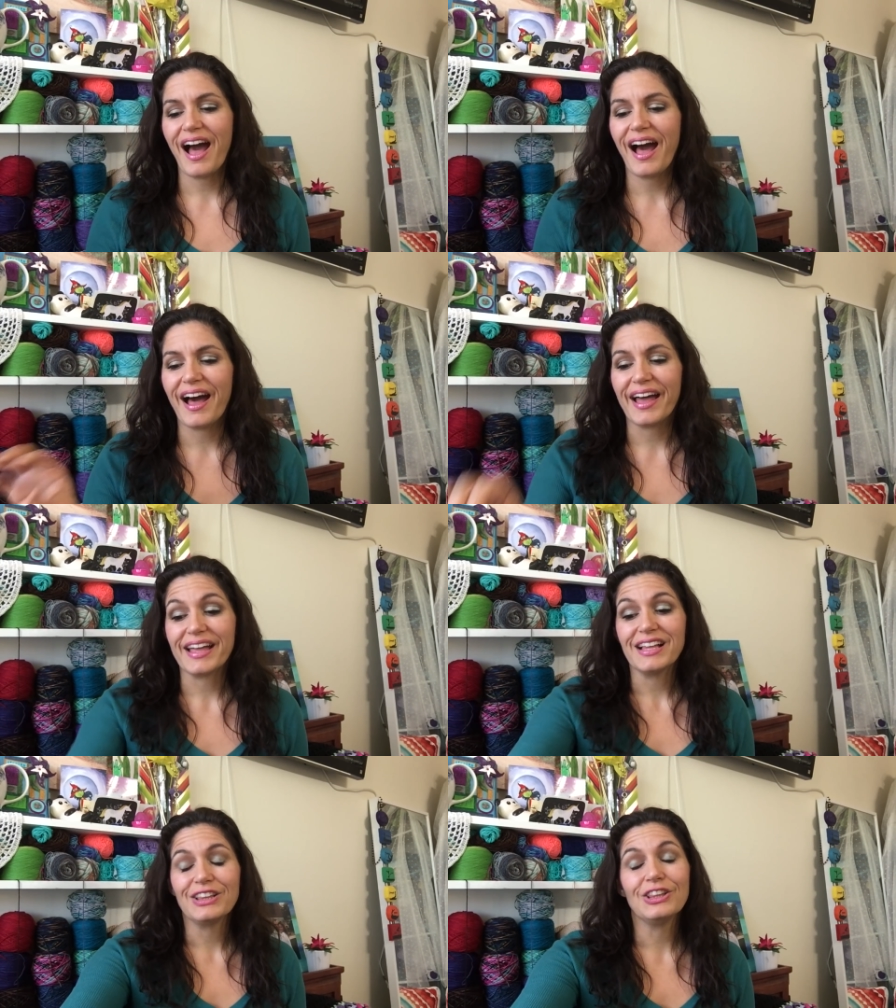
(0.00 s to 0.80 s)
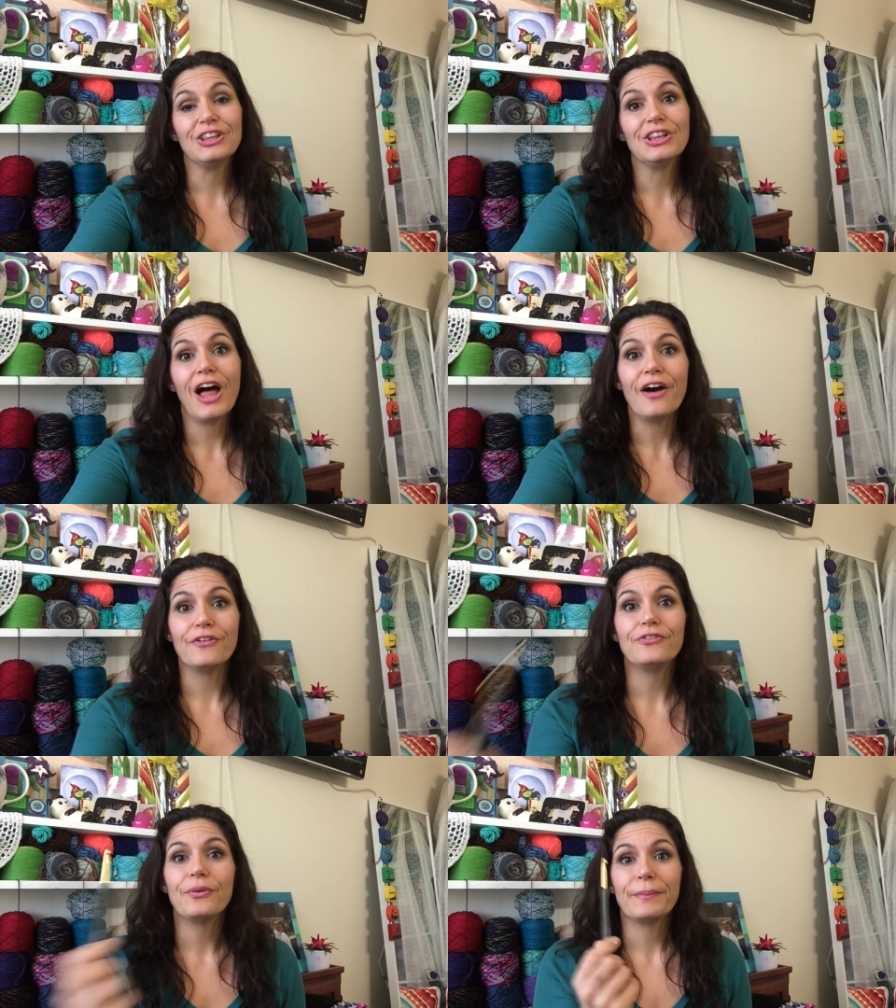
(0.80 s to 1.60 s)
I
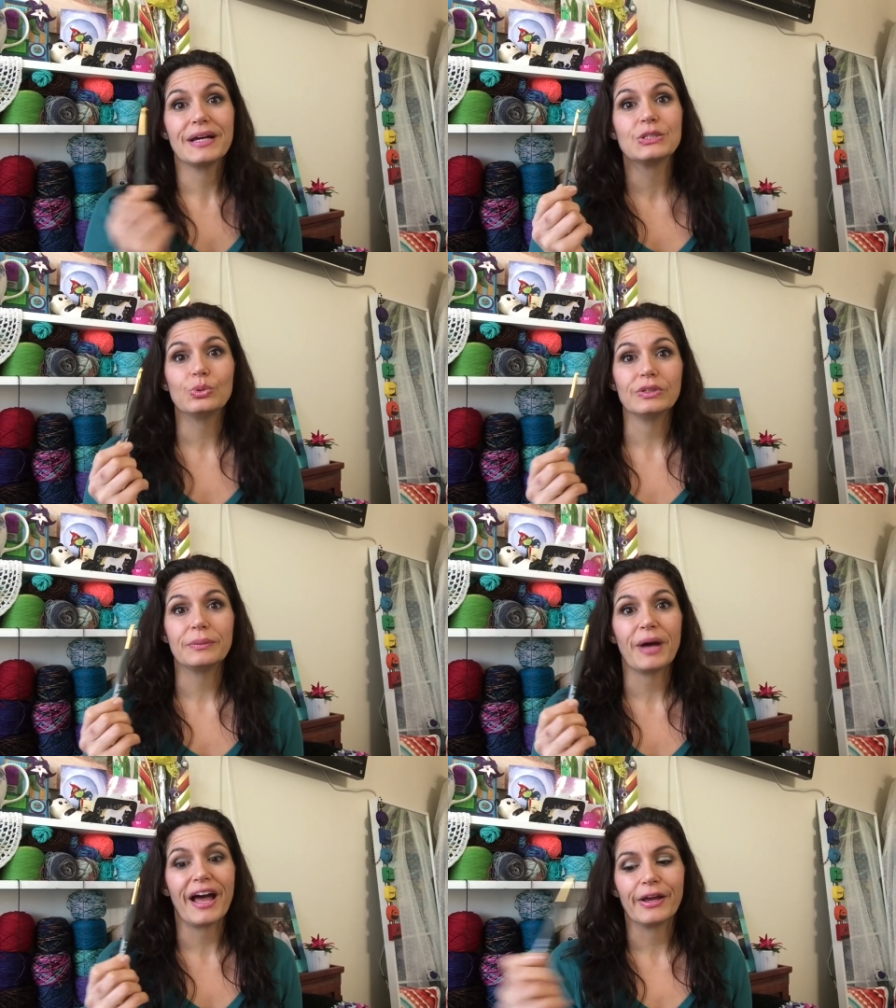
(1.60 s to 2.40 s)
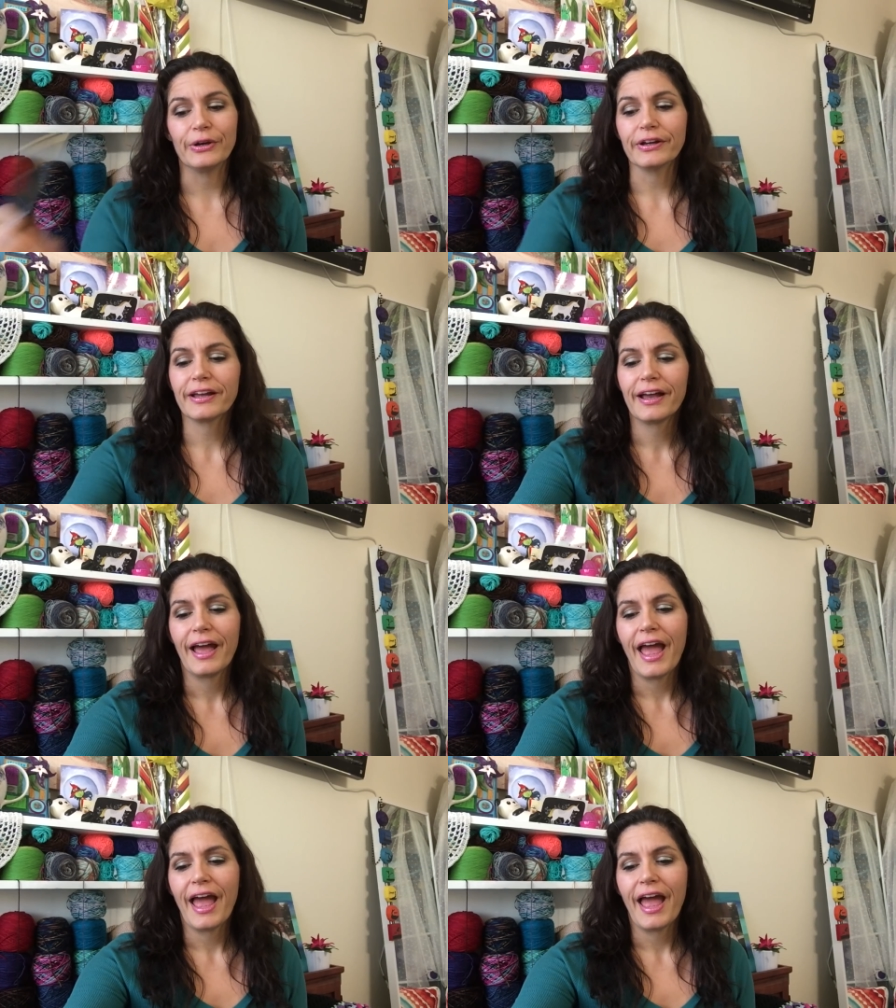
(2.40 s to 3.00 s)
love my tulip eye hook.